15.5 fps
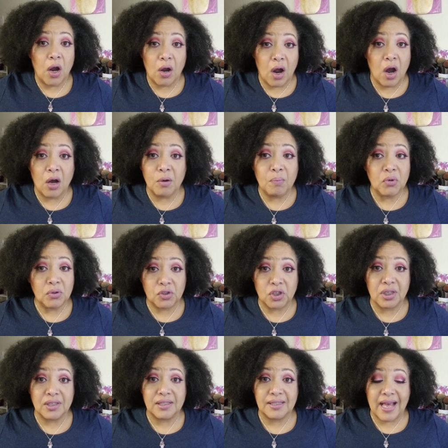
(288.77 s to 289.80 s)
all
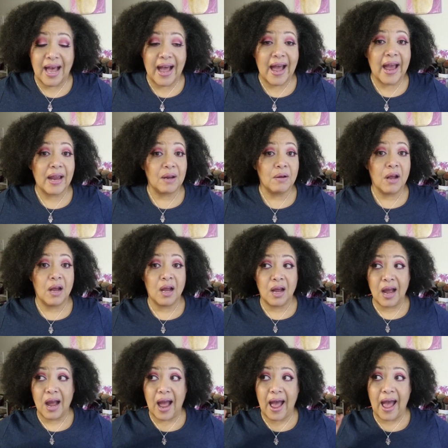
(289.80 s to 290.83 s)
bullshit aside,
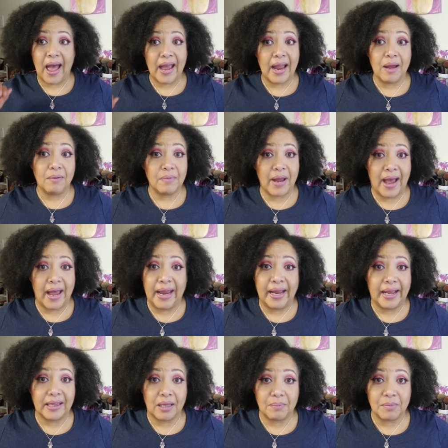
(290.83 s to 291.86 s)
I am I ain't
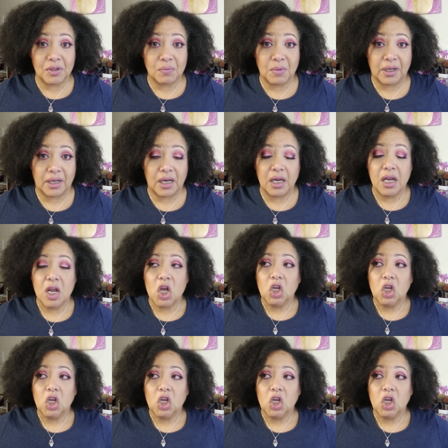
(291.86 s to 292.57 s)
got that much money.